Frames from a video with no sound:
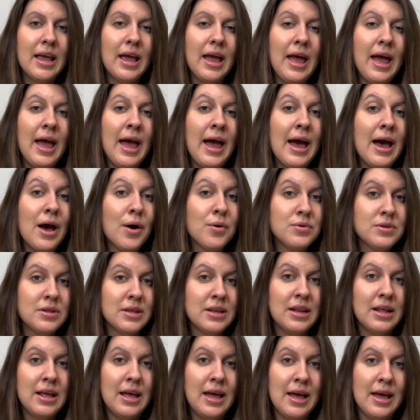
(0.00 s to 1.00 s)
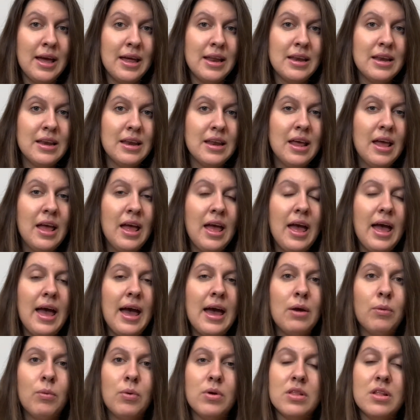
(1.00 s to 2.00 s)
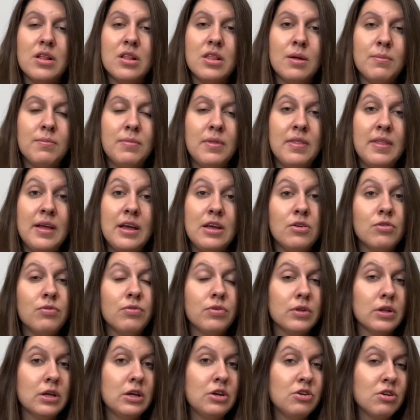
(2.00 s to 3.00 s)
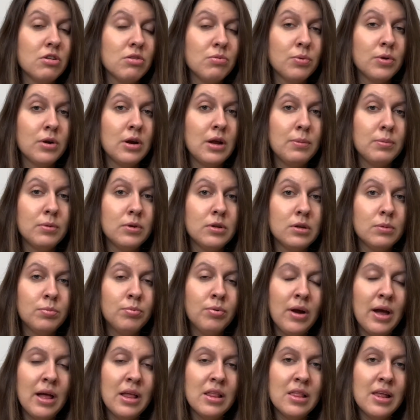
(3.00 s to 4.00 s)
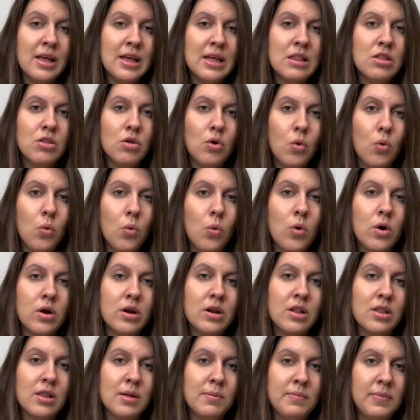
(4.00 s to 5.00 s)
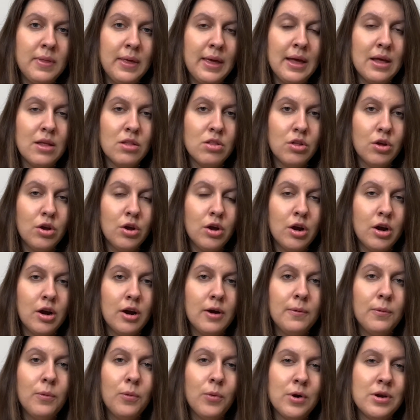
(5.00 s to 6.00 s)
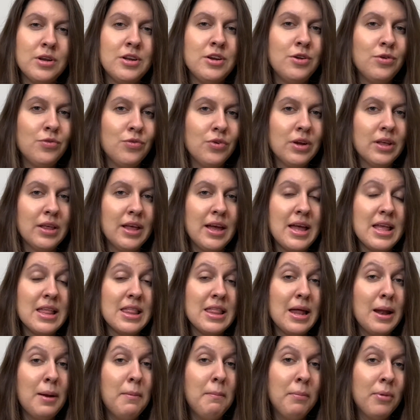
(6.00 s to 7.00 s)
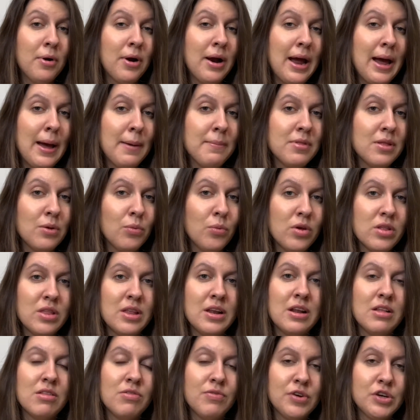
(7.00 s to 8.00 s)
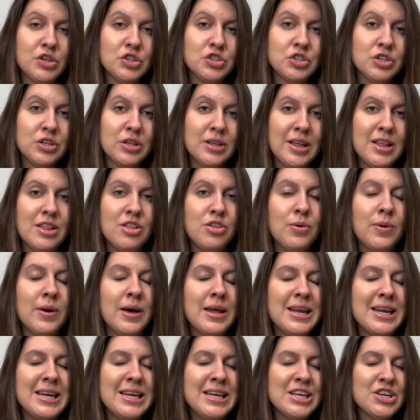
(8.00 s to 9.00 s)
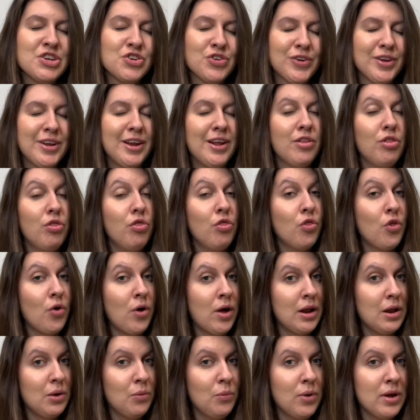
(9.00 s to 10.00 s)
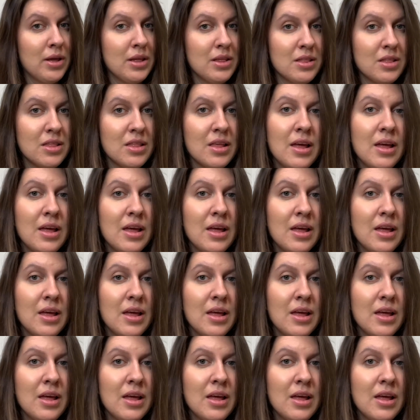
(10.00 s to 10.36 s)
How did it end? And was it something that you fully just were able to process, or did something else occur, or did you realize that perhaps it wasn't as functional as you had initially thought it was?